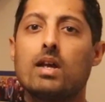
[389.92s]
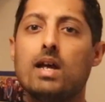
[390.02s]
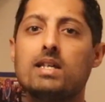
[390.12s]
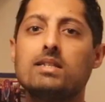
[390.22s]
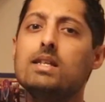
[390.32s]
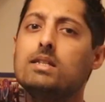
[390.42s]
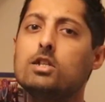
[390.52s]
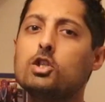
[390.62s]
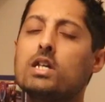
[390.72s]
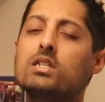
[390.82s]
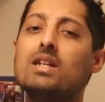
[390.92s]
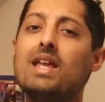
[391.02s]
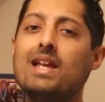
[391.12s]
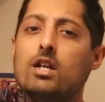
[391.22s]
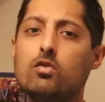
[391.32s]
as this suggests an
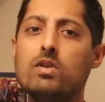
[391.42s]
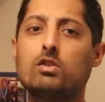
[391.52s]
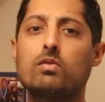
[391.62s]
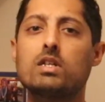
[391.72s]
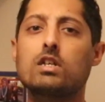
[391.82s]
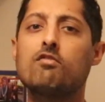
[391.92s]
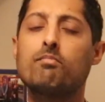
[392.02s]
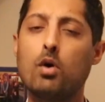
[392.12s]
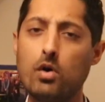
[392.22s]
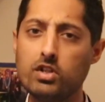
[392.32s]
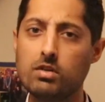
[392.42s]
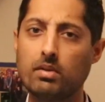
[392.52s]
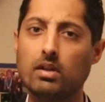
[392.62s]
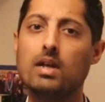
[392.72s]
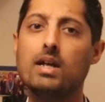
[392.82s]
increased risk of
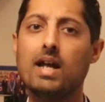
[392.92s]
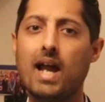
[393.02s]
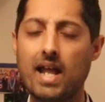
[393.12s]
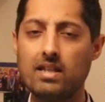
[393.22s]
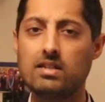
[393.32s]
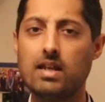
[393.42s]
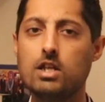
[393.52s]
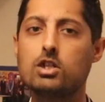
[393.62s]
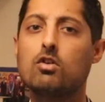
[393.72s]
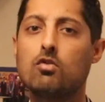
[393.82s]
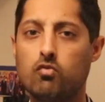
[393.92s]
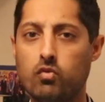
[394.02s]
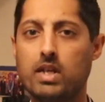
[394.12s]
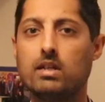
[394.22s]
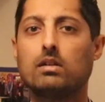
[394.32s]
possible end-stage
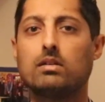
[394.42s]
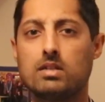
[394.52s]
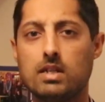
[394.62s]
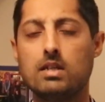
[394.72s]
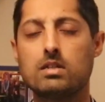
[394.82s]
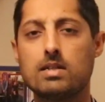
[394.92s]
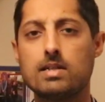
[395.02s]
renal disease.